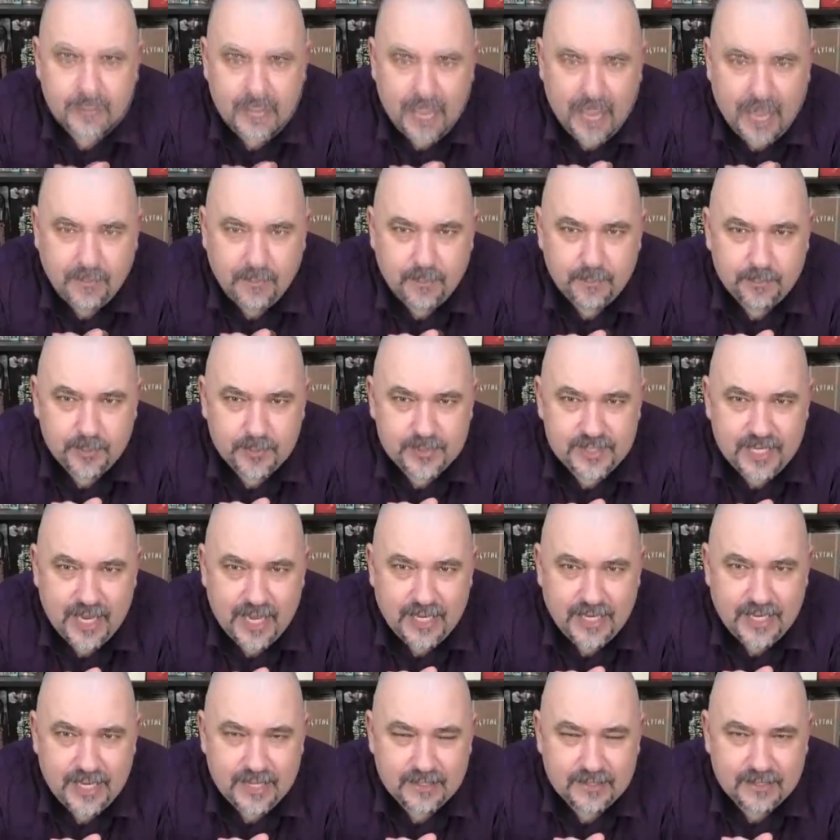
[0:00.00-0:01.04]
And with
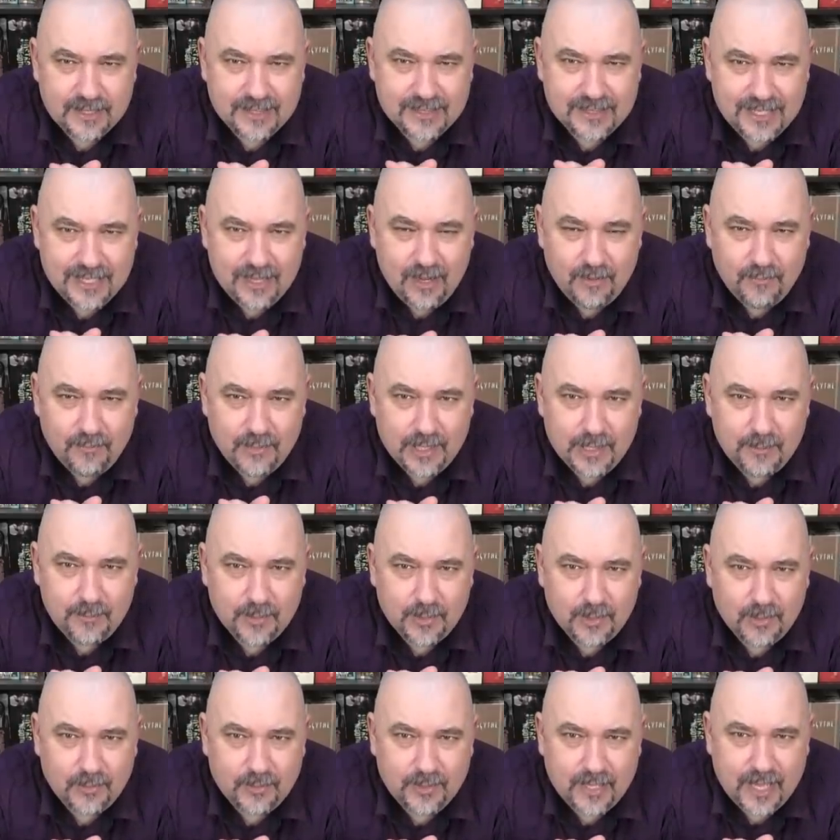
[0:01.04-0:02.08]
Britannia, the thing I really want to
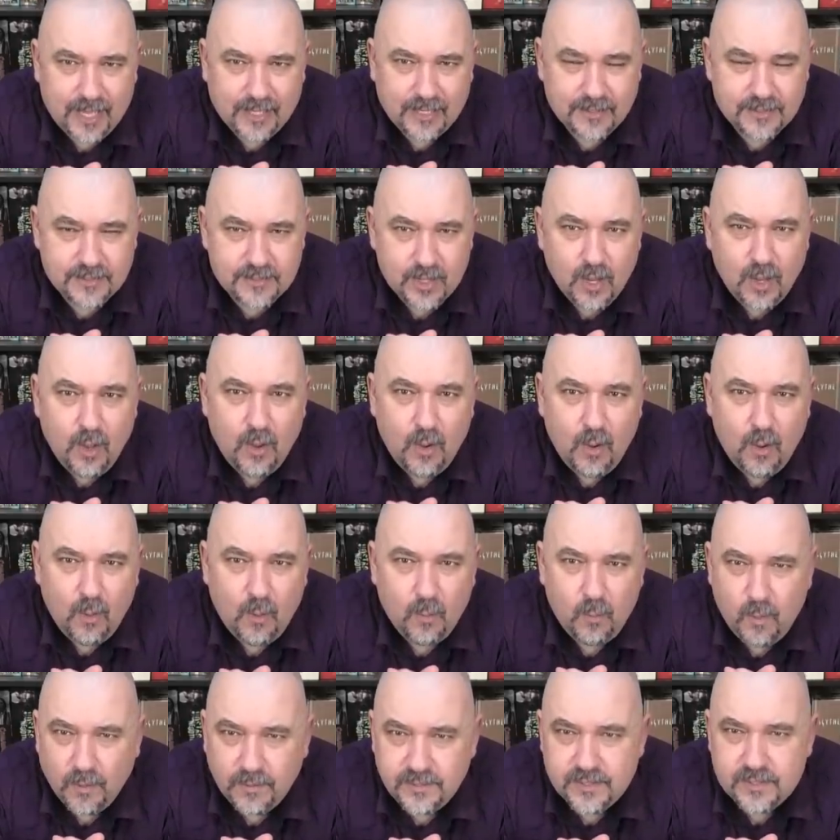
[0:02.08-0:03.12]
look at is,
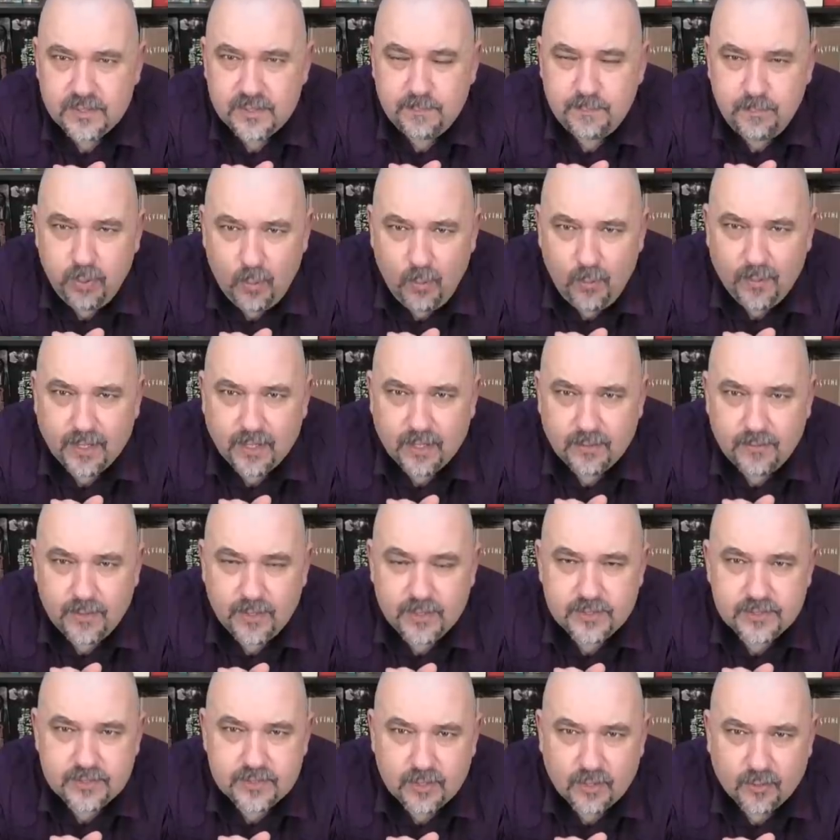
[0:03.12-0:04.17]
what's the point of
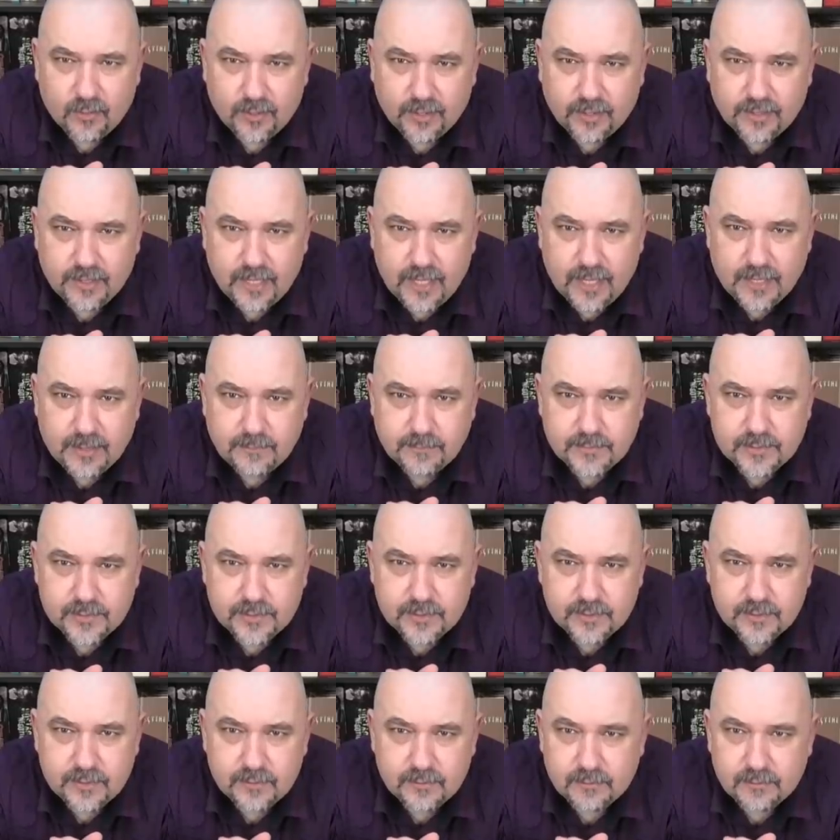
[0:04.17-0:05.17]
historic games?